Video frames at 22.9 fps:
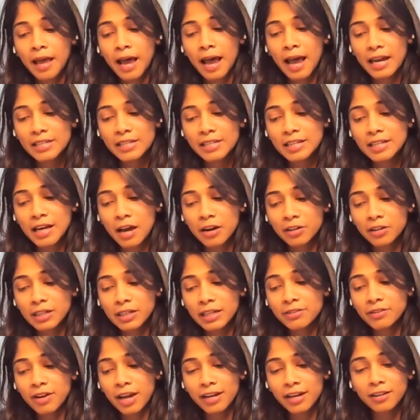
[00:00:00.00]
and is
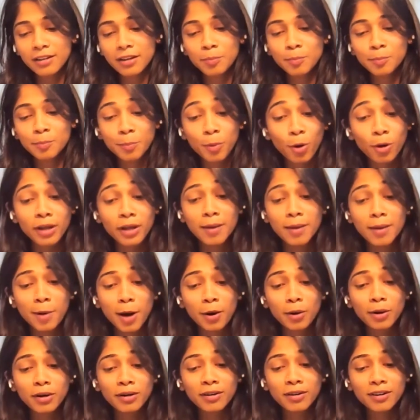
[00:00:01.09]
currently writing a book
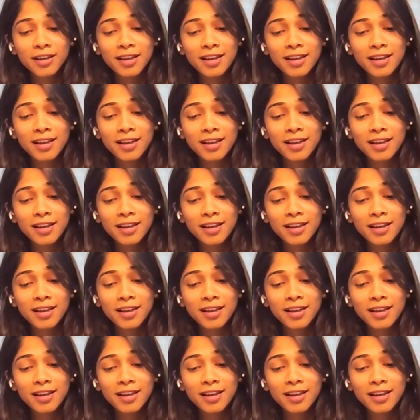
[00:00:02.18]
about